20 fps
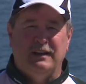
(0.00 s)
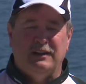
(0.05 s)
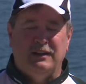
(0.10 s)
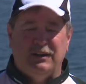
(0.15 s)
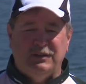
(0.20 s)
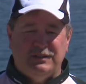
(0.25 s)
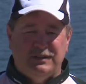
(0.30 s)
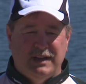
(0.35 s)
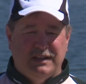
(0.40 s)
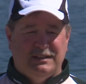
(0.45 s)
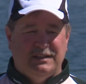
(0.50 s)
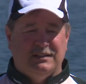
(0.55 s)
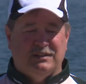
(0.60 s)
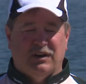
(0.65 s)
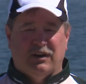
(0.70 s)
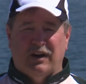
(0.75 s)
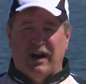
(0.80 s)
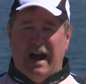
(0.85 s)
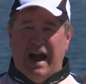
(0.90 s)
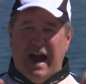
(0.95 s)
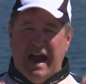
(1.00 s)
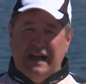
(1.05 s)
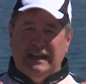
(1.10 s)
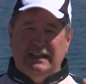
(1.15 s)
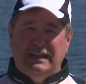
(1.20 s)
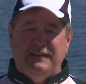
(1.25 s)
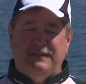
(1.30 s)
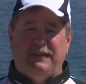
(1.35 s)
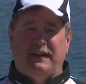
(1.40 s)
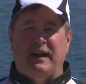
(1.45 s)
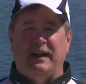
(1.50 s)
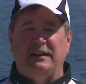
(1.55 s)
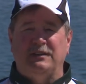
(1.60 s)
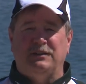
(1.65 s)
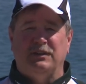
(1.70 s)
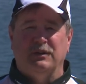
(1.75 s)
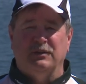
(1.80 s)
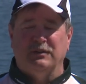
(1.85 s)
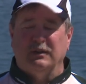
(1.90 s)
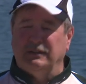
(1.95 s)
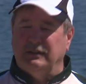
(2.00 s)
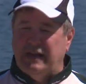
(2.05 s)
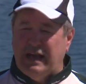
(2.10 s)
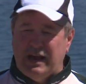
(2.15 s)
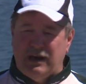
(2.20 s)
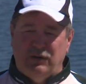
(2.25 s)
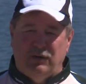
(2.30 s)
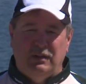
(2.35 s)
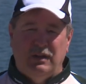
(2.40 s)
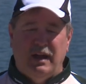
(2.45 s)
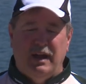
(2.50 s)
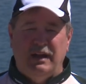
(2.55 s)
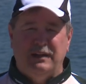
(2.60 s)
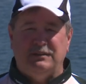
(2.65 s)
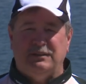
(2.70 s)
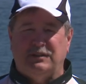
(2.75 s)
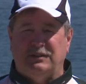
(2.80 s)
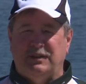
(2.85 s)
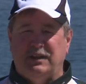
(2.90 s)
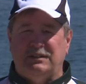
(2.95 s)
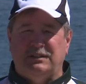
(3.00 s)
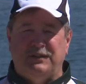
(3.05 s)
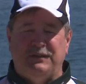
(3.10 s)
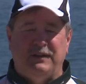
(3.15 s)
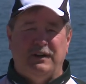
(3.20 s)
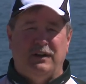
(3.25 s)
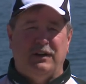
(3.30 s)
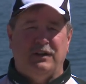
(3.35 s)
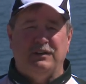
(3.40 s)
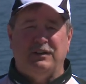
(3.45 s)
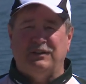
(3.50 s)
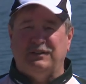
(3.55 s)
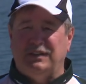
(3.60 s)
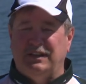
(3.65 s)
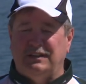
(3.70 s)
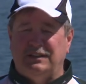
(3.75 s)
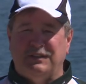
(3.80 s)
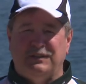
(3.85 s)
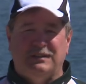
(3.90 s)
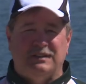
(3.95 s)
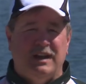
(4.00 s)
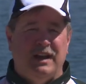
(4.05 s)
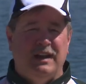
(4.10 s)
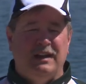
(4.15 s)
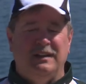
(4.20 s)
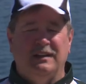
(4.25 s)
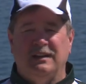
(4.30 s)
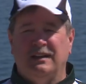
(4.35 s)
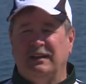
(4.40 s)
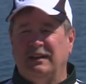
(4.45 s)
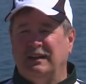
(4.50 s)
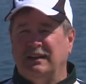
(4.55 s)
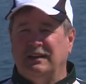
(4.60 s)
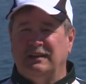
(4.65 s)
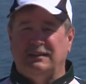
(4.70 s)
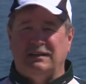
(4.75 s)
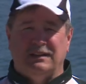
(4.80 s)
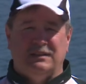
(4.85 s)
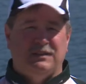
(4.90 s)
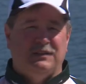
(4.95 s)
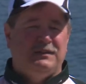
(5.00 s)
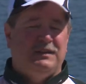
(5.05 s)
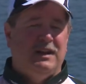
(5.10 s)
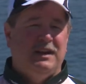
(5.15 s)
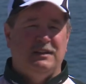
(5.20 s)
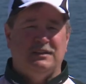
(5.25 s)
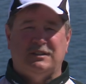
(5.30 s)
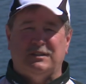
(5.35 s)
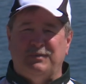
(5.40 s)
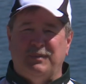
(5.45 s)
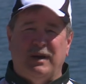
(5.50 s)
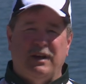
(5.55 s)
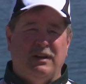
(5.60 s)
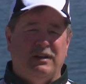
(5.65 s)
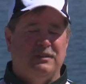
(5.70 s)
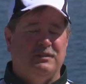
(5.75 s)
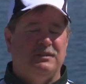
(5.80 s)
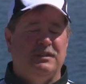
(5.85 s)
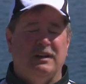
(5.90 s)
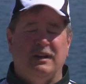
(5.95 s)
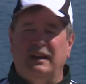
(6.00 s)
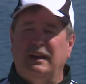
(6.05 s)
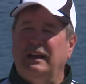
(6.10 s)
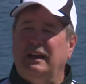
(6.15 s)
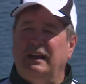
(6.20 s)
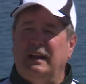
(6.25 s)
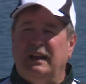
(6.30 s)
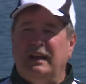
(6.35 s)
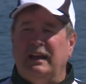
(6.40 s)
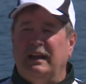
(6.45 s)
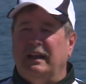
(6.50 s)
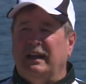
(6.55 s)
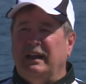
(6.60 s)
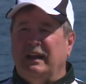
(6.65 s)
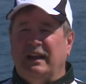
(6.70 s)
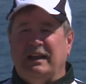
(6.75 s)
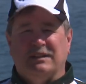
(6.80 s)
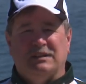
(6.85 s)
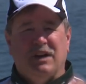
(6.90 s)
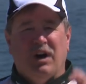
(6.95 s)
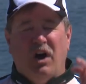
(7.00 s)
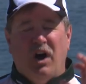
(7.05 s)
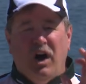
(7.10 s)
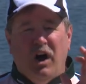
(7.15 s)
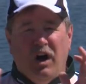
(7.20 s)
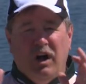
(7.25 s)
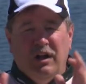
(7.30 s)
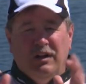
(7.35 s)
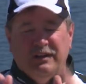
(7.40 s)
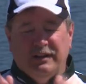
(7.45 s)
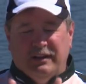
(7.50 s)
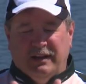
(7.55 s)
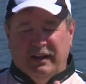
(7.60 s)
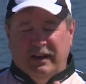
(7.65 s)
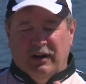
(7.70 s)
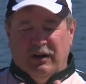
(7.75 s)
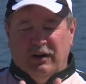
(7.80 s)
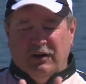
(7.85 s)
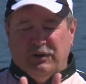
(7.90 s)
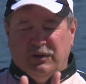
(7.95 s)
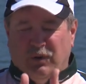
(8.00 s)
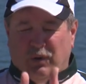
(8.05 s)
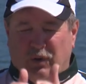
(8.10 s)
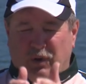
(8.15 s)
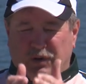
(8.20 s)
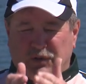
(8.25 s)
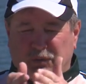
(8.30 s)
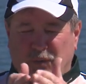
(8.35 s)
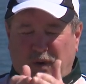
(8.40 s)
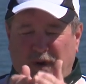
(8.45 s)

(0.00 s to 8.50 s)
Their senses are highly fine-tuned. Lateral lines, their sense of hearing, their sense of sight, sense of taste, smells, is all geared towards